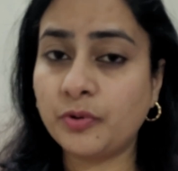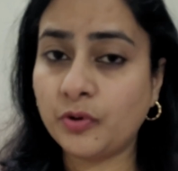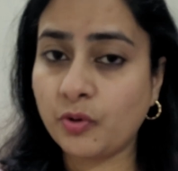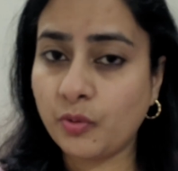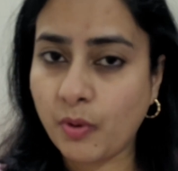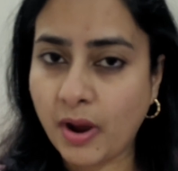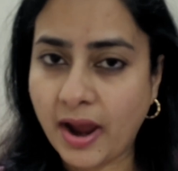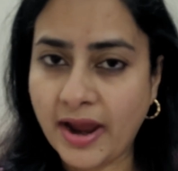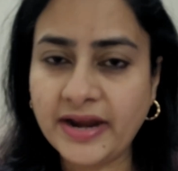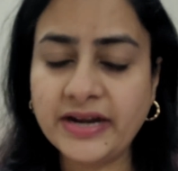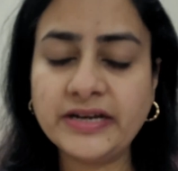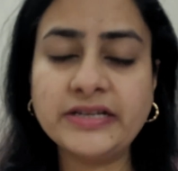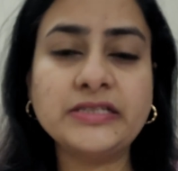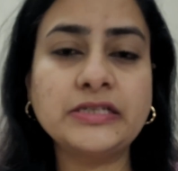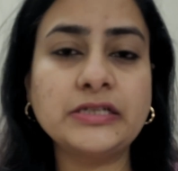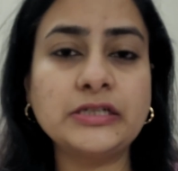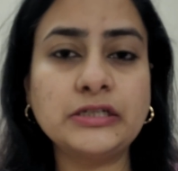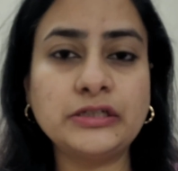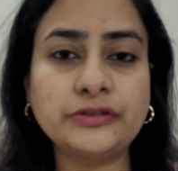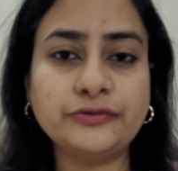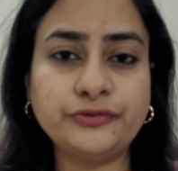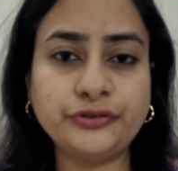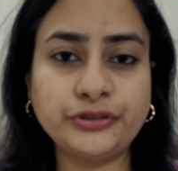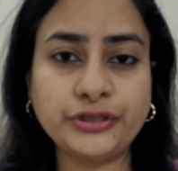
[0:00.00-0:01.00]
provide
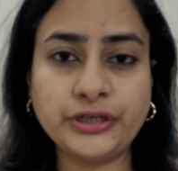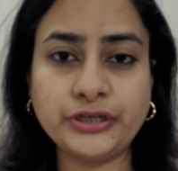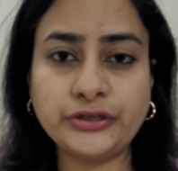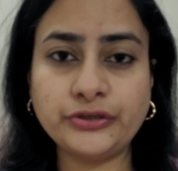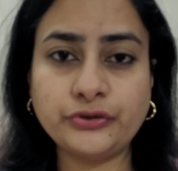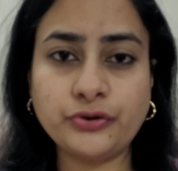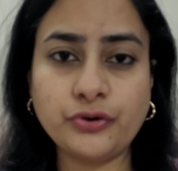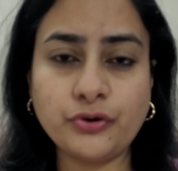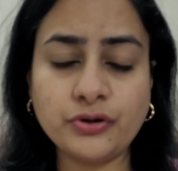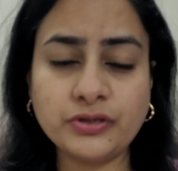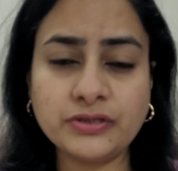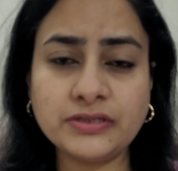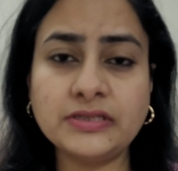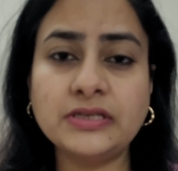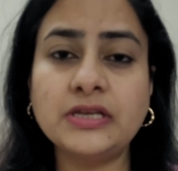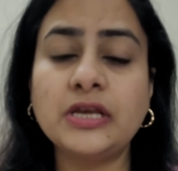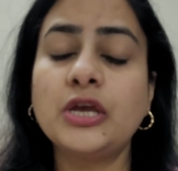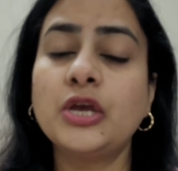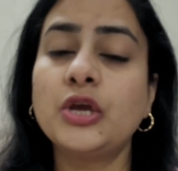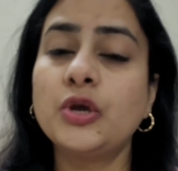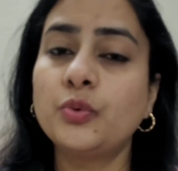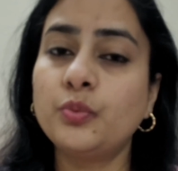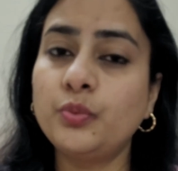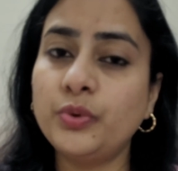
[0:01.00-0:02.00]
certificate course.
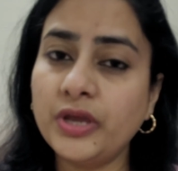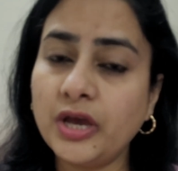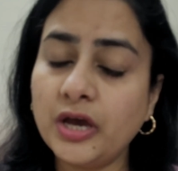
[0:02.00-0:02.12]
We